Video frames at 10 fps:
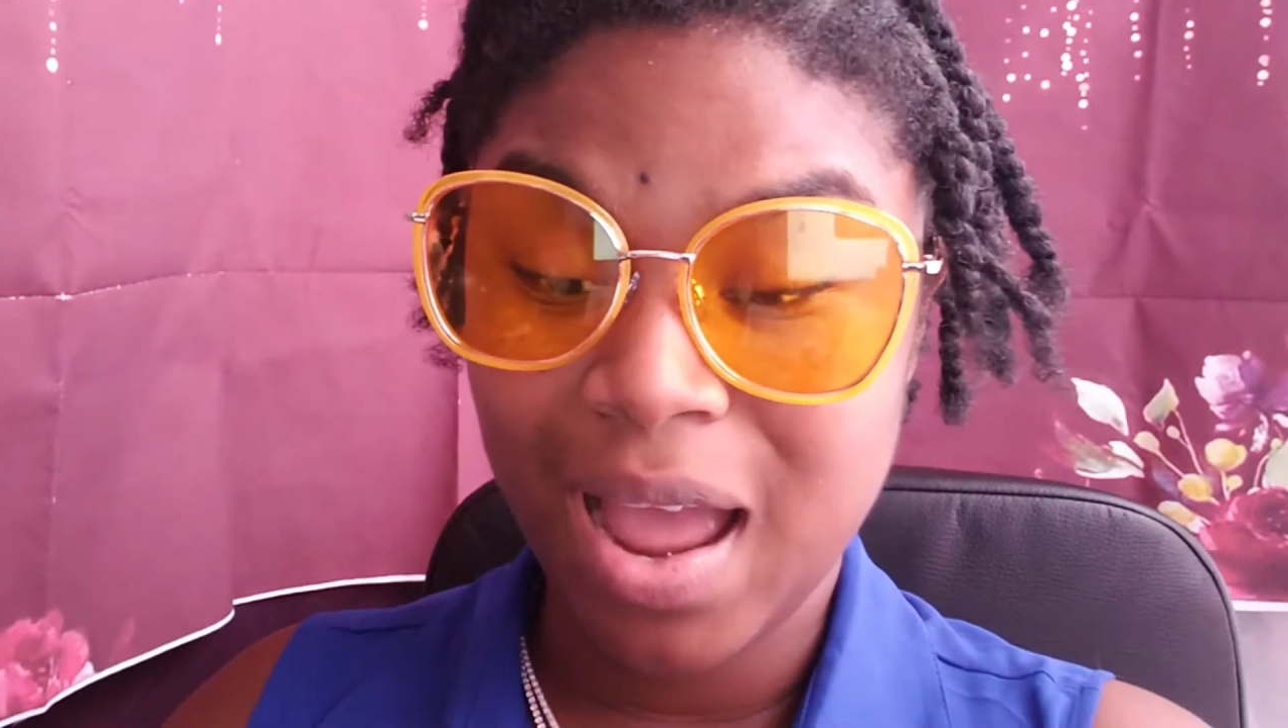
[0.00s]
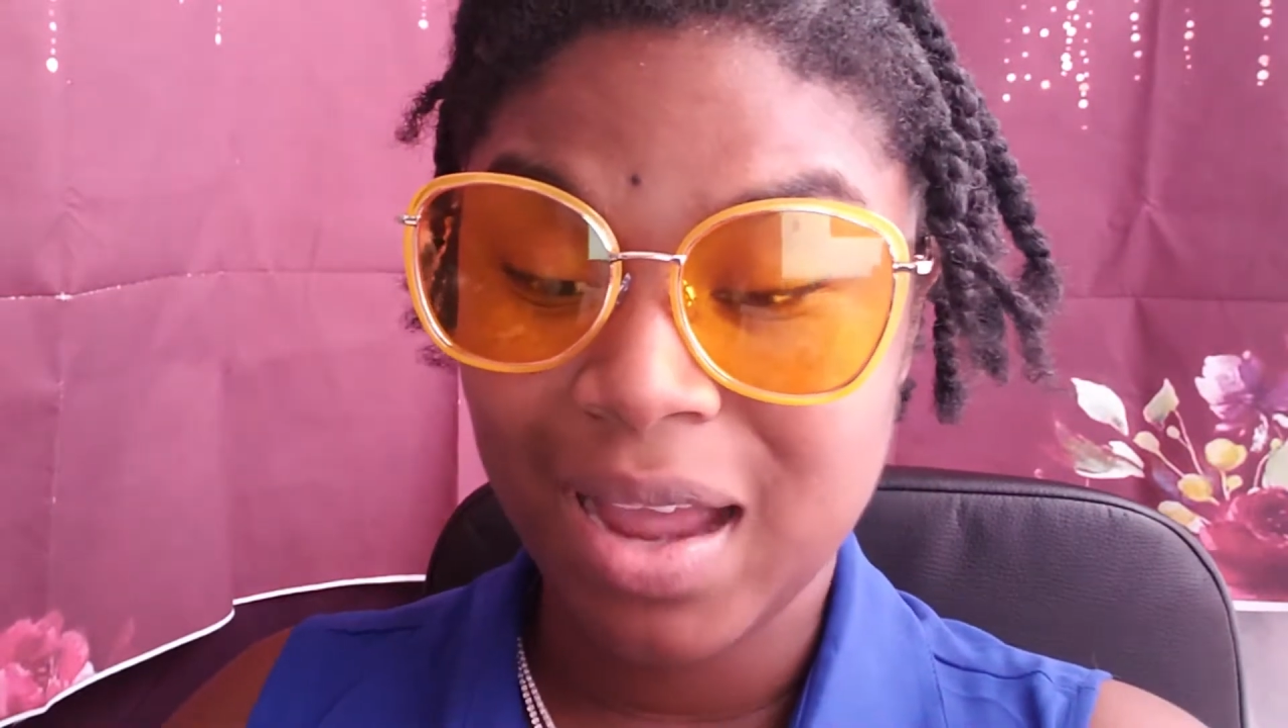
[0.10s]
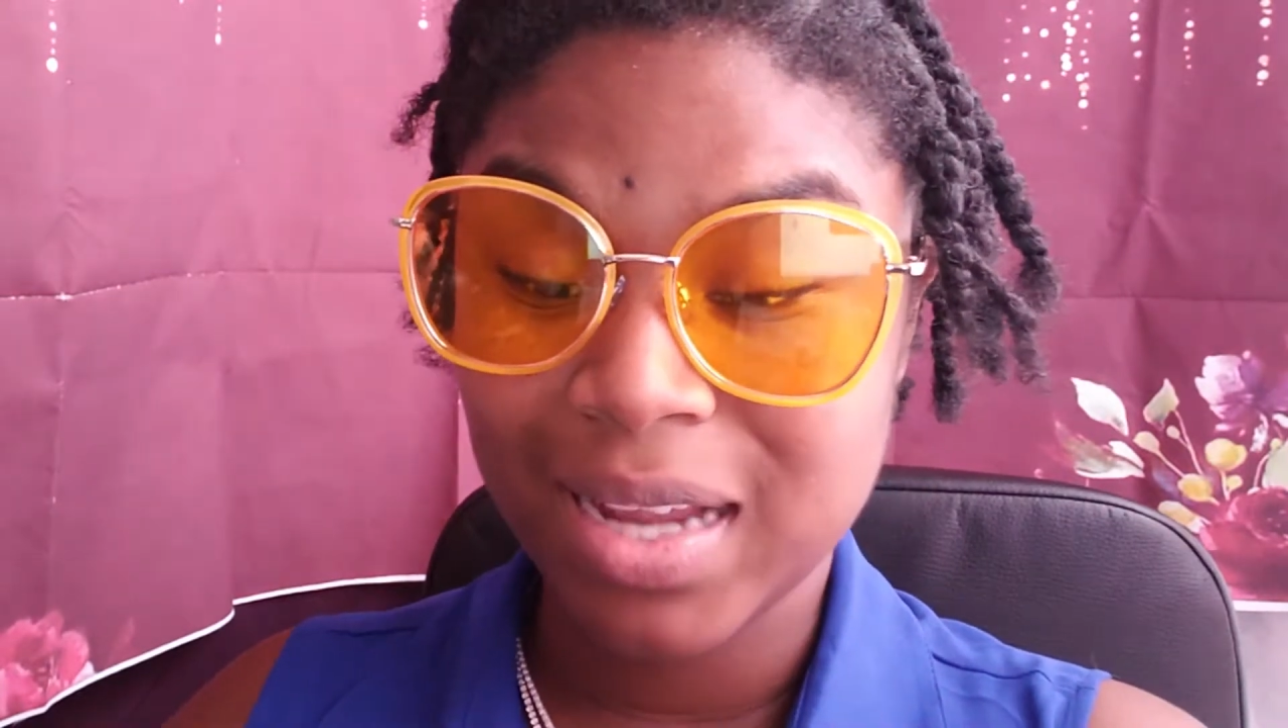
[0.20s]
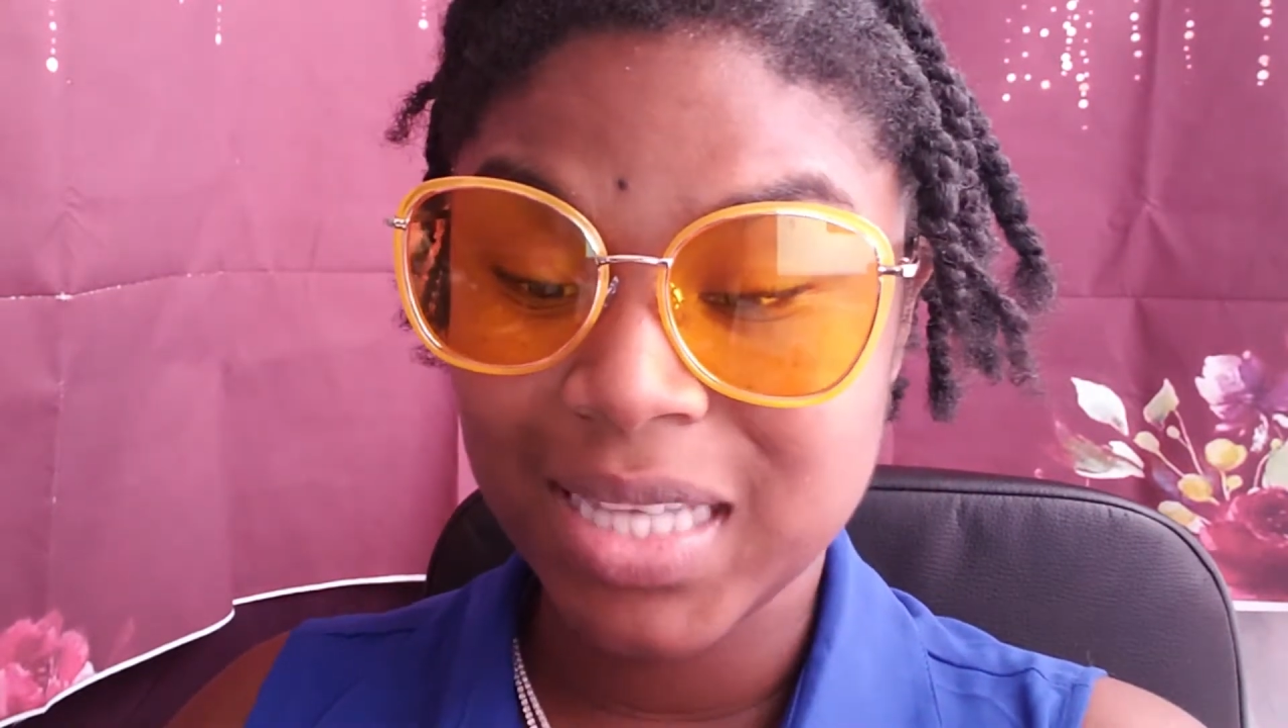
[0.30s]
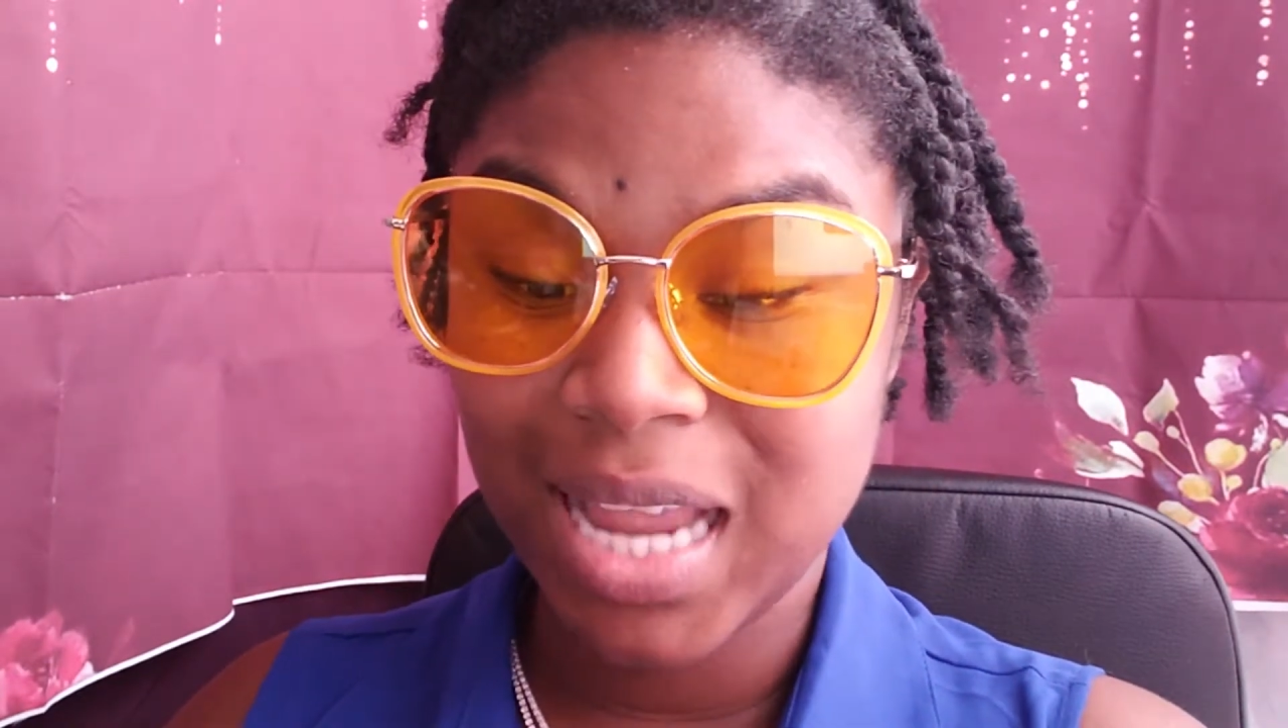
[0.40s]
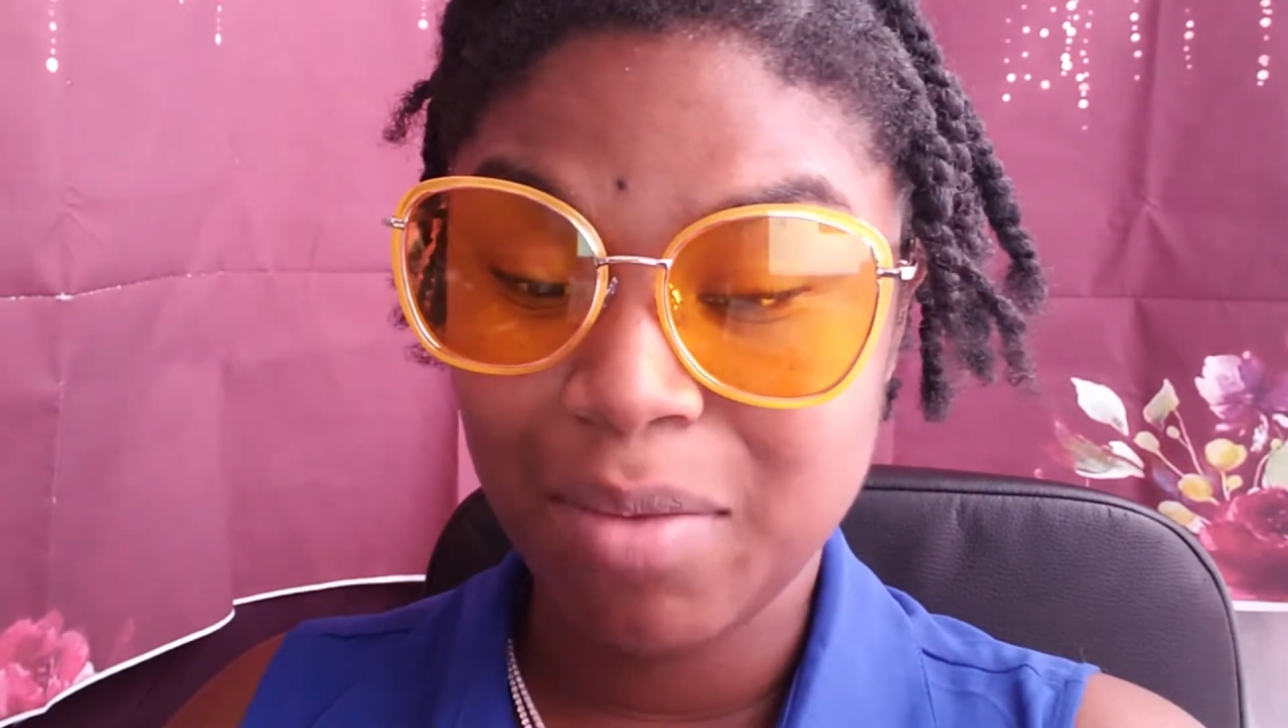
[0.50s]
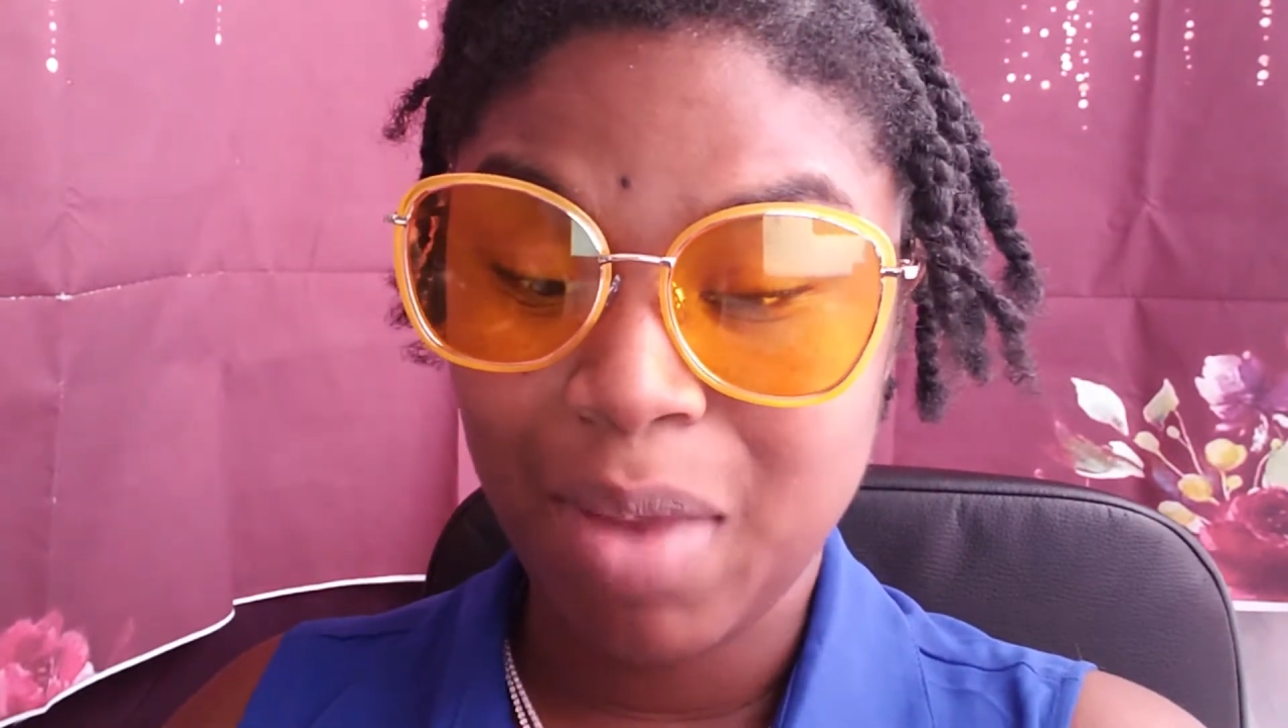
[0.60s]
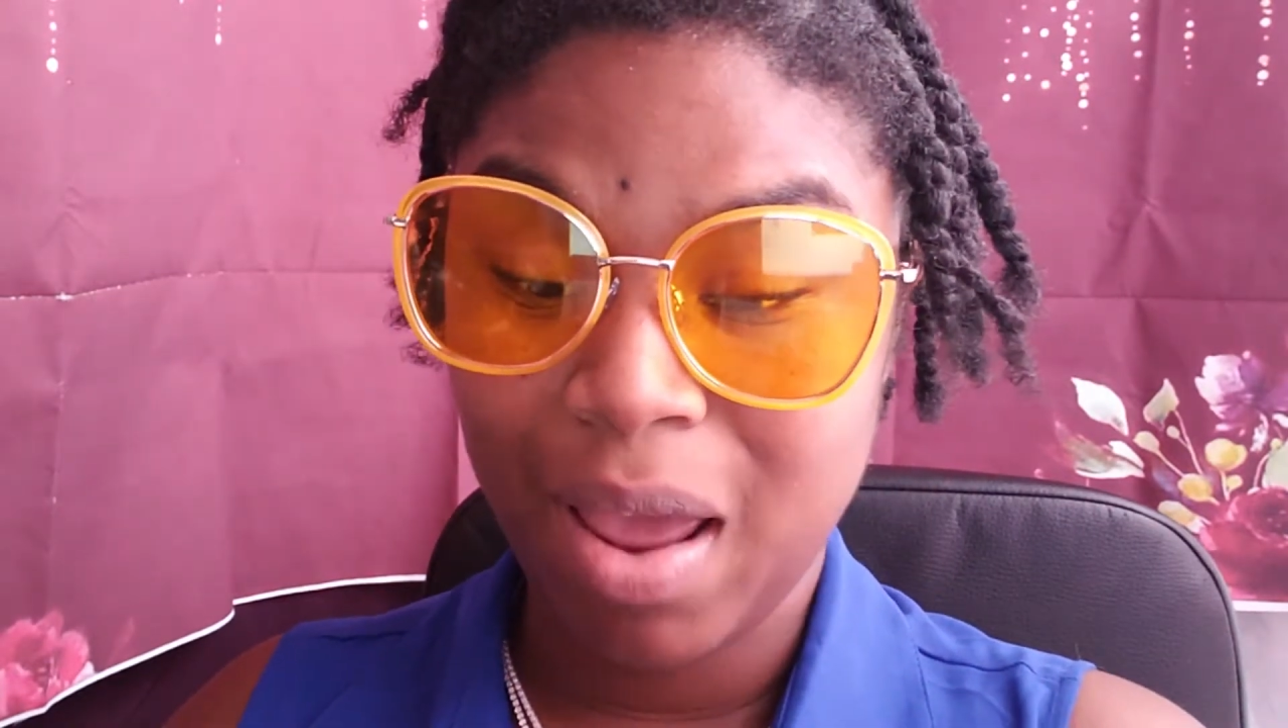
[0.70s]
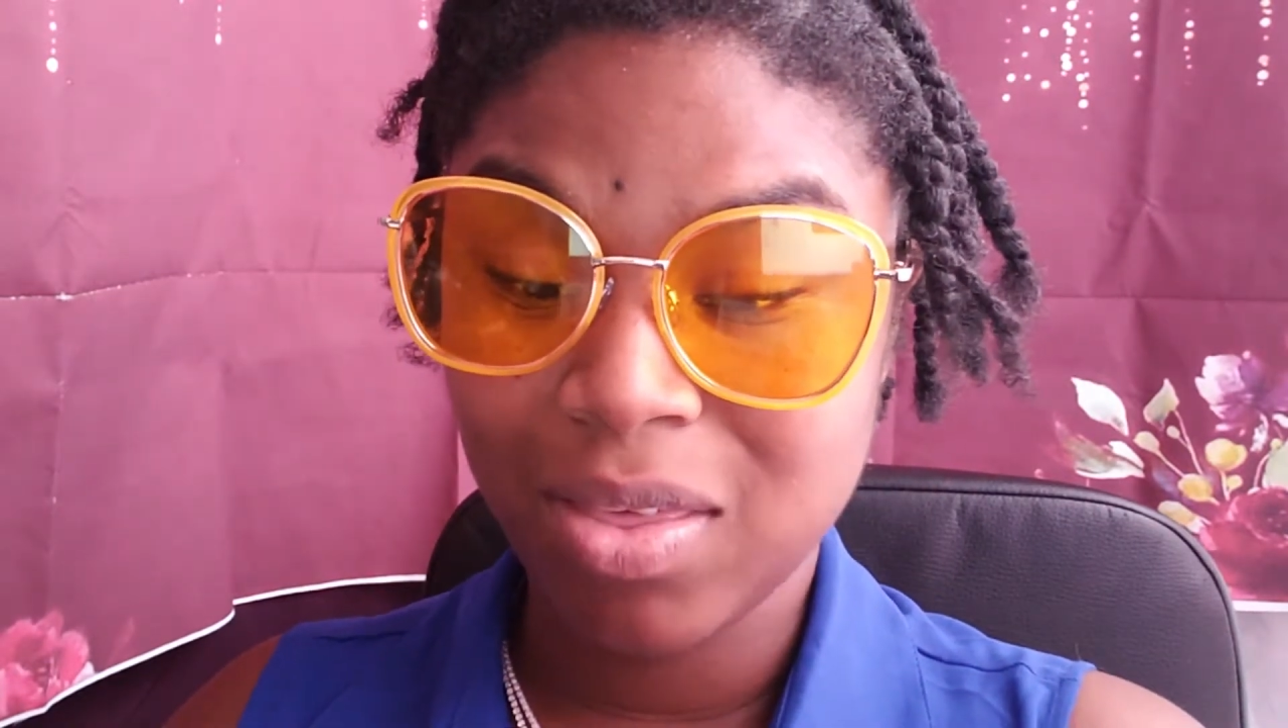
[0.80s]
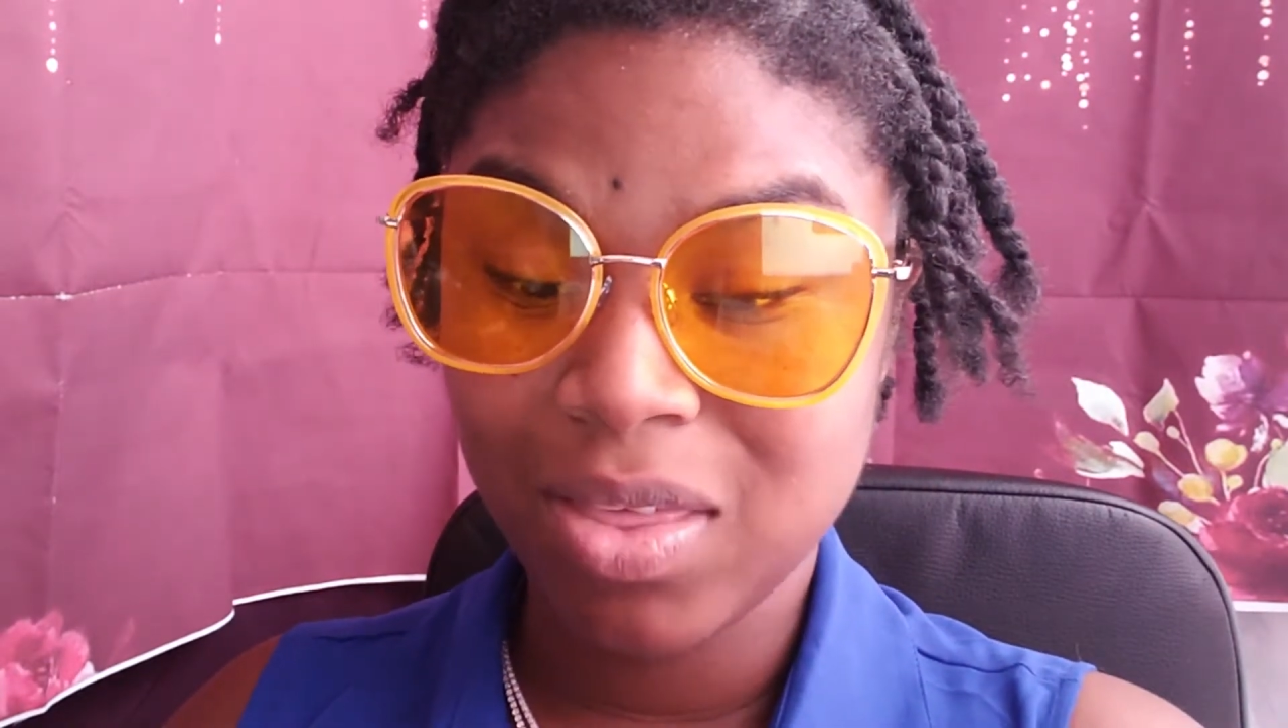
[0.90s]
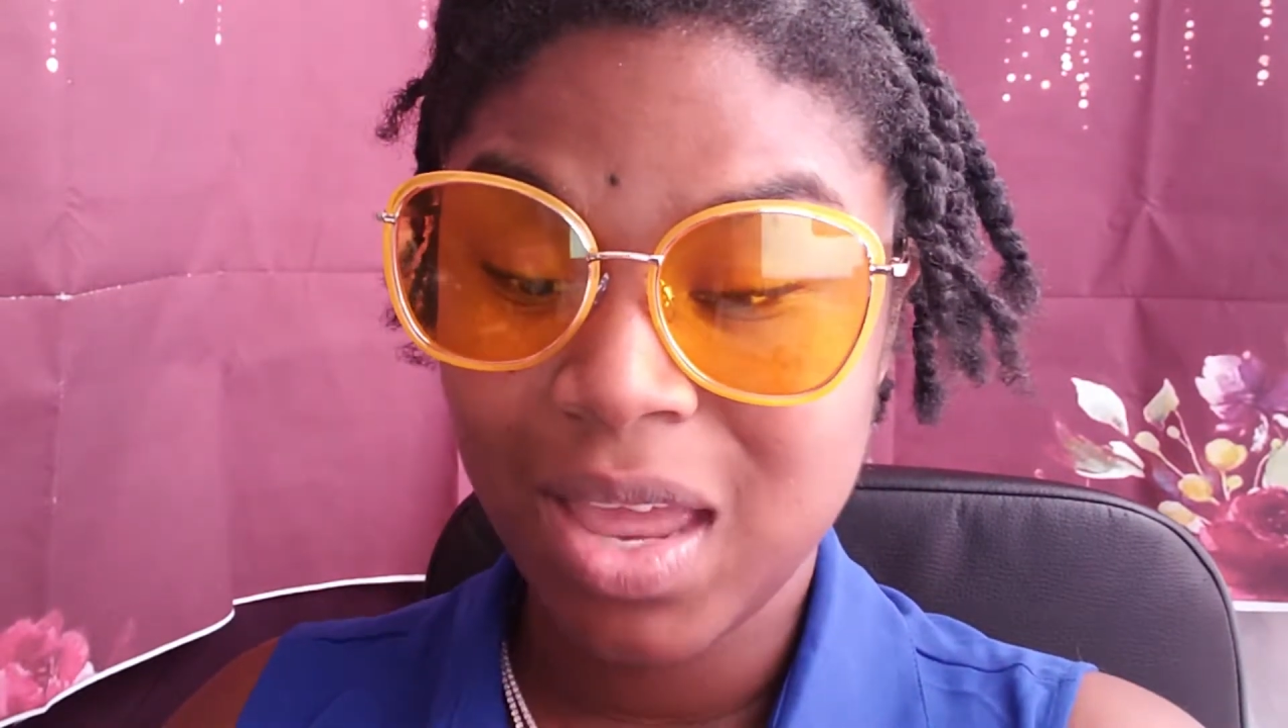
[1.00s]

eyes and mouth.